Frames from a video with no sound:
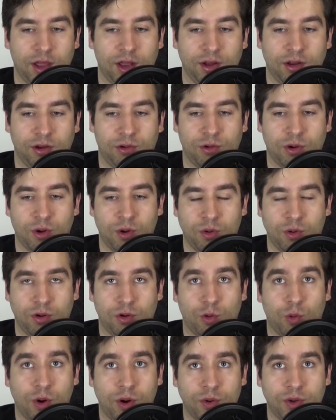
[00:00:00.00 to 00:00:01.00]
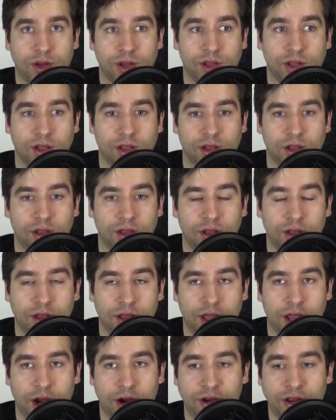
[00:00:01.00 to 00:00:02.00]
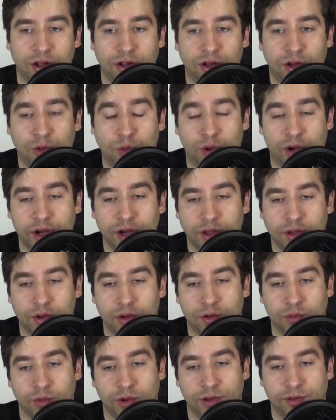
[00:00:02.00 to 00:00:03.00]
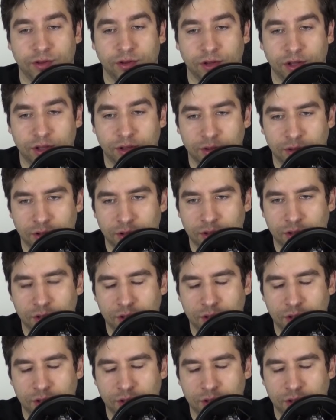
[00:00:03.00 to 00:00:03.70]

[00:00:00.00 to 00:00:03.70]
And to quote Ariel Helwani recently,